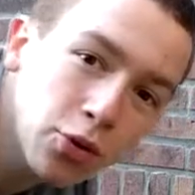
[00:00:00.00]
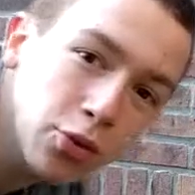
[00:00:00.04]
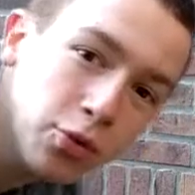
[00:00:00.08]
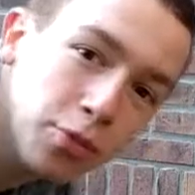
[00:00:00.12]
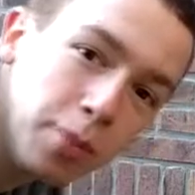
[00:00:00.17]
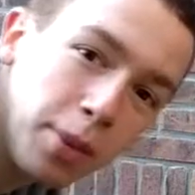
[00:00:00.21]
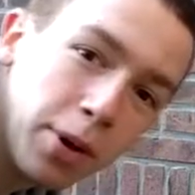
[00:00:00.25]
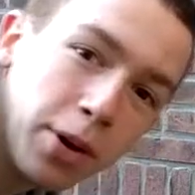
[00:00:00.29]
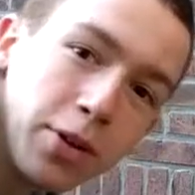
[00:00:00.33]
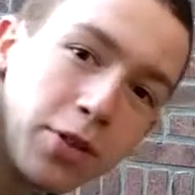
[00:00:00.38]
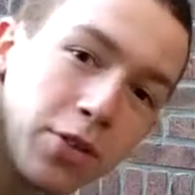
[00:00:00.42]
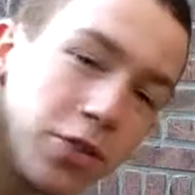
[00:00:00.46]
to
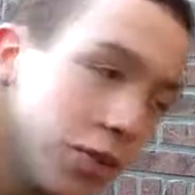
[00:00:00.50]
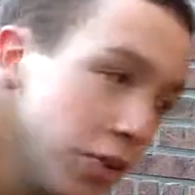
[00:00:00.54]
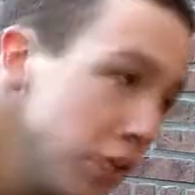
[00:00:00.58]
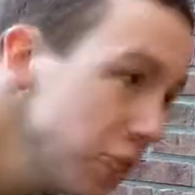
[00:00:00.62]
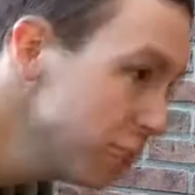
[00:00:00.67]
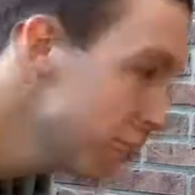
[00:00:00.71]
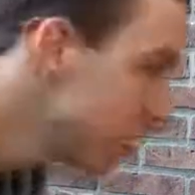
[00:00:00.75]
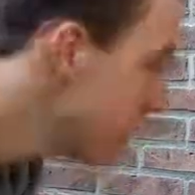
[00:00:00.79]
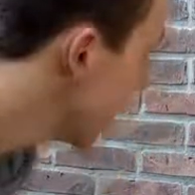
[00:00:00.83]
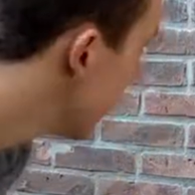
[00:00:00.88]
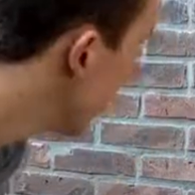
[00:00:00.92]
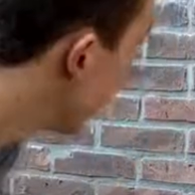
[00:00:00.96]
build
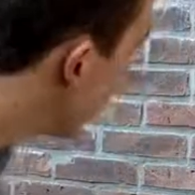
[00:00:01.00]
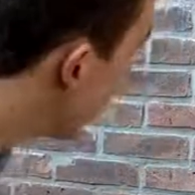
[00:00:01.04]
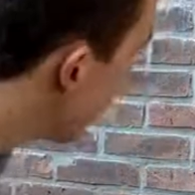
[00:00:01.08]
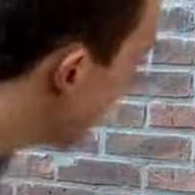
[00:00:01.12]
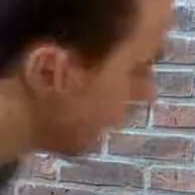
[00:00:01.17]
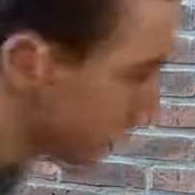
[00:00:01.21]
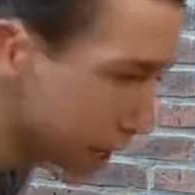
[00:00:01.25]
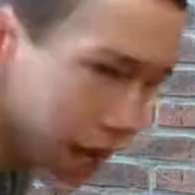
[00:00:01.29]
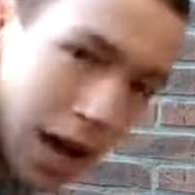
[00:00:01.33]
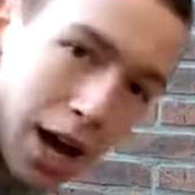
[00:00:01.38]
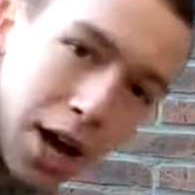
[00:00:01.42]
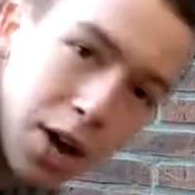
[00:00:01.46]
stuff,
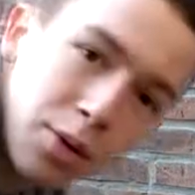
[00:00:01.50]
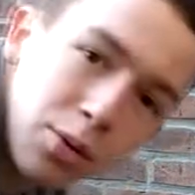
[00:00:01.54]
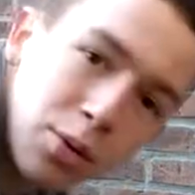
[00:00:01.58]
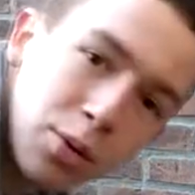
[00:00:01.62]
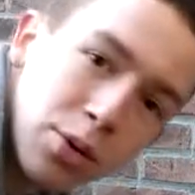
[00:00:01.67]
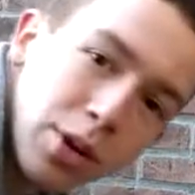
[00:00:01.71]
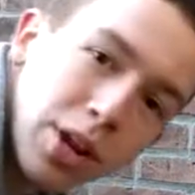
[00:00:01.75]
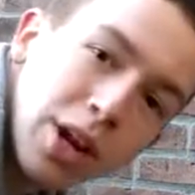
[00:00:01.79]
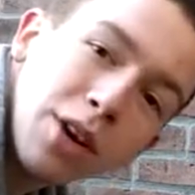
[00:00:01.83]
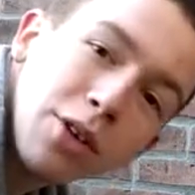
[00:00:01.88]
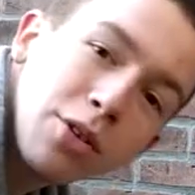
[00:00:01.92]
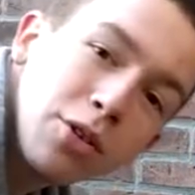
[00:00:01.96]
I will
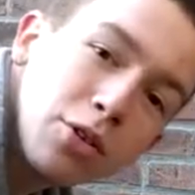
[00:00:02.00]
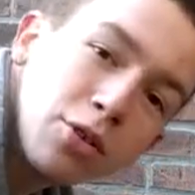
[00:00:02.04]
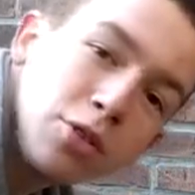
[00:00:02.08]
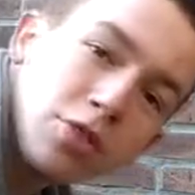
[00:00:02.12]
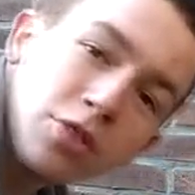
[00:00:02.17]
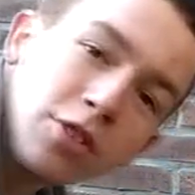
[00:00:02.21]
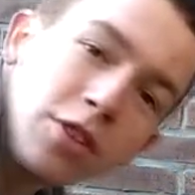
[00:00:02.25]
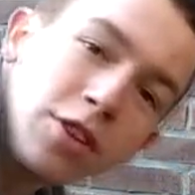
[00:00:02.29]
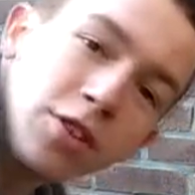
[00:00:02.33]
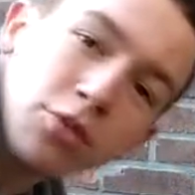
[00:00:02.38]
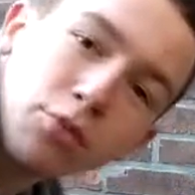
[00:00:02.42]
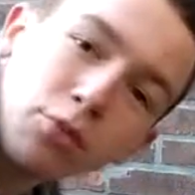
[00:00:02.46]
now
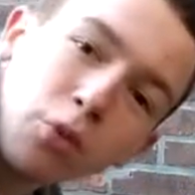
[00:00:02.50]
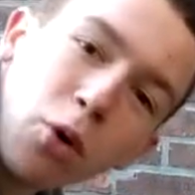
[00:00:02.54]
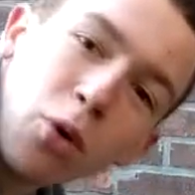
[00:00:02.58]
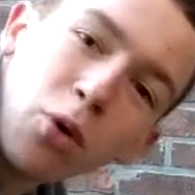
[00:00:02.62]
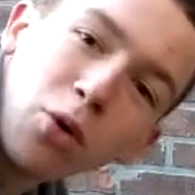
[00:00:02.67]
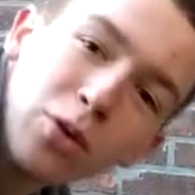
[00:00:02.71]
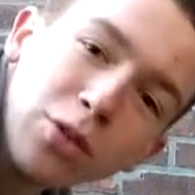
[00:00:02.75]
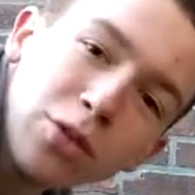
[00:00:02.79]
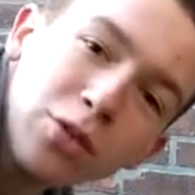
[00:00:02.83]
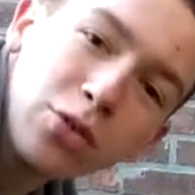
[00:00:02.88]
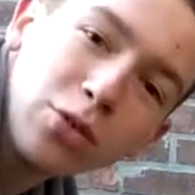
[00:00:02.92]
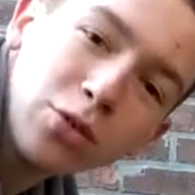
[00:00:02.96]
use this
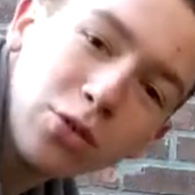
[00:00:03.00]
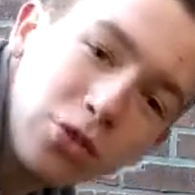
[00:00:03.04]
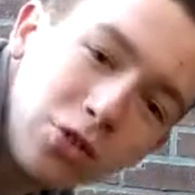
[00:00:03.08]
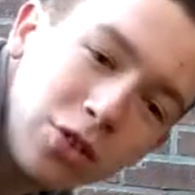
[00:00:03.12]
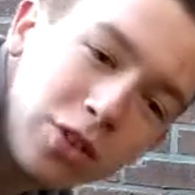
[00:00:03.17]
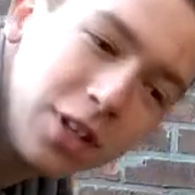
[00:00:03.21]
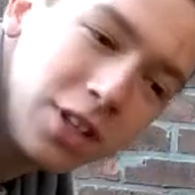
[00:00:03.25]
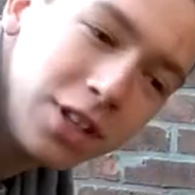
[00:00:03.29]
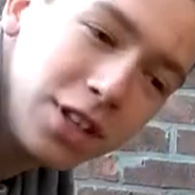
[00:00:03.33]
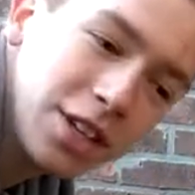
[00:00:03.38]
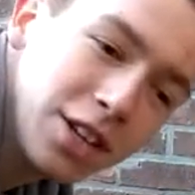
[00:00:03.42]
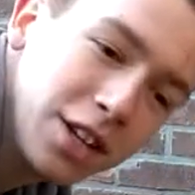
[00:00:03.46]
wall to
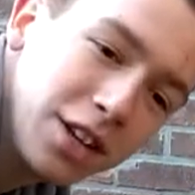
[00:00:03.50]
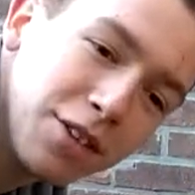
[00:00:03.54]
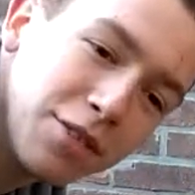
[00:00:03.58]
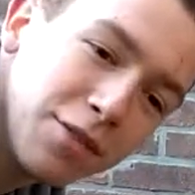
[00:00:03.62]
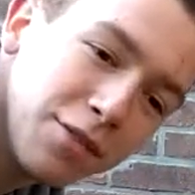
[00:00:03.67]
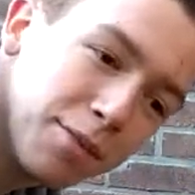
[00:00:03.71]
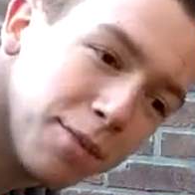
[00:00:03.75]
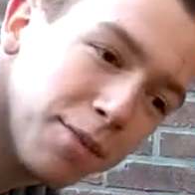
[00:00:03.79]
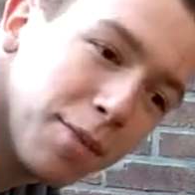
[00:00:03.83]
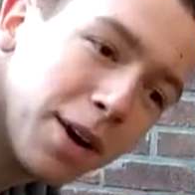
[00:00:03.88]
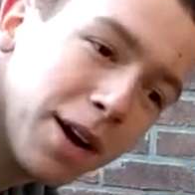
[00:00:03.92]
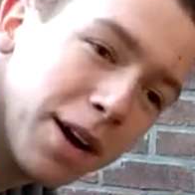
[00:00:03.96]
see
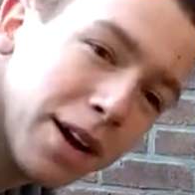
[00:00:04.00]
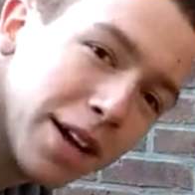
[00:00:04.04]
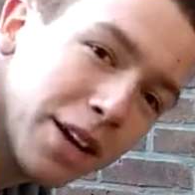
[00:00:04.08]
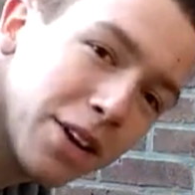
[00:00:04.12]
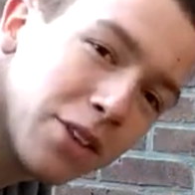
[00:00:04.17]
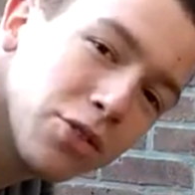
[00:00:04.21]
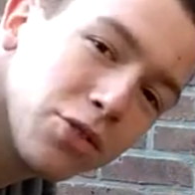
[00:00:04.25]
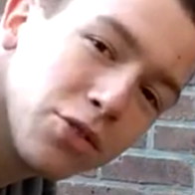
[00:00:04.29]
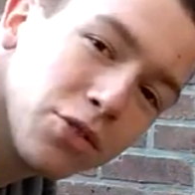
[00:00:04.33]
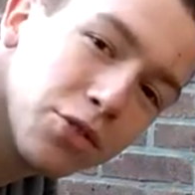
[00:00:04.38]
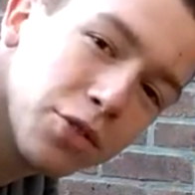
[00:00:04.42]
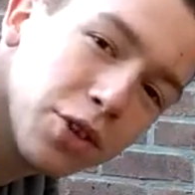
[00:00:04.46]
if my
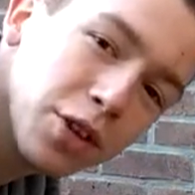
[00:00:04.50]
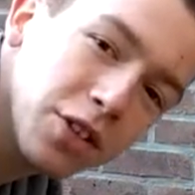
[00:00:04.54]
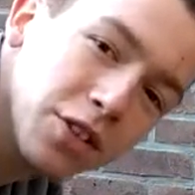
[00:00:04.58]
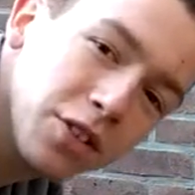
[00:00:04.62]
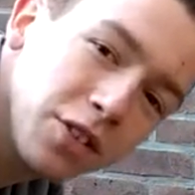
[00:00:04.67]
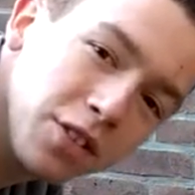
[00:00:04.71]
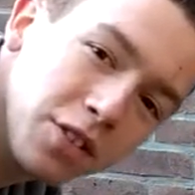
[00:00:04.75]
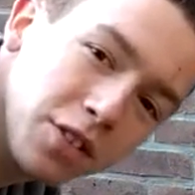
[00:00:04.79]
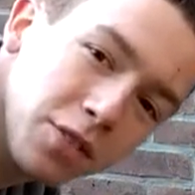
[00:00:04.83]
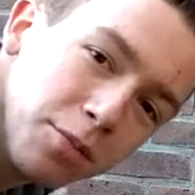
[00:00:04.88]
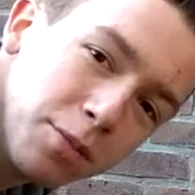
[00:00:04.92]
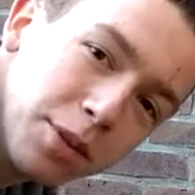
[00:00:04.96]

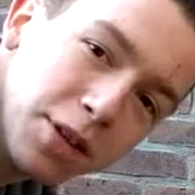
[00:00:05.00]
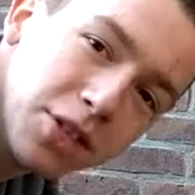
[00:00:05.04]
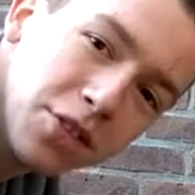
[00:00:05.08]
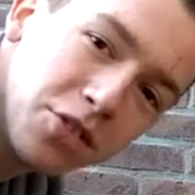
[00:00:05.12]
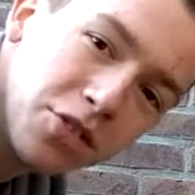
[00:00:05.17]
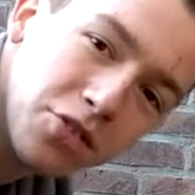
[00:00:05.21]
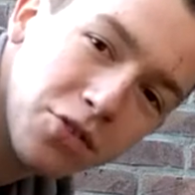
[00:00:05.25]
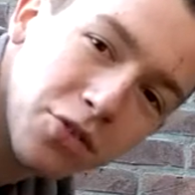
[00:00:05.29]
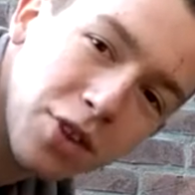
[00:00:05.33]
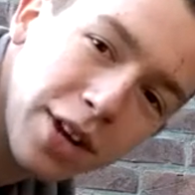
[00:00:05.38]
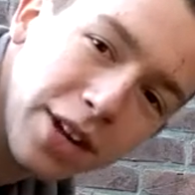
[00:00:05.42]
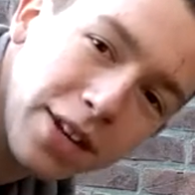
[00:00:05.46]
construction is a bit
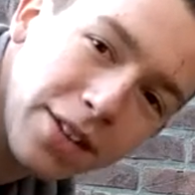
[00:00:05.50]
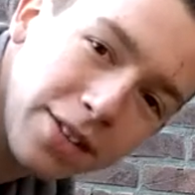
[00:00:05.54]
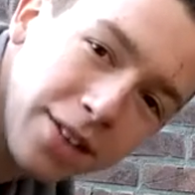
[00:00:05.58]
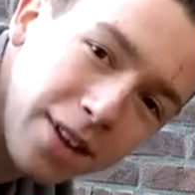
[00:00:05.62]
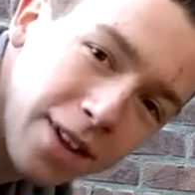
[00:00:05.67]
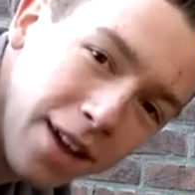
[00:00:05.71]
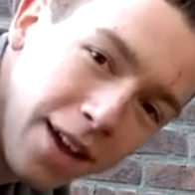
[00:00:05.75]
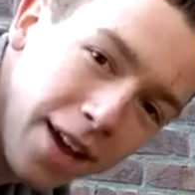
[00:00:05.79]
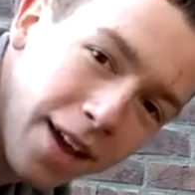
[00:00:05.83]
straight.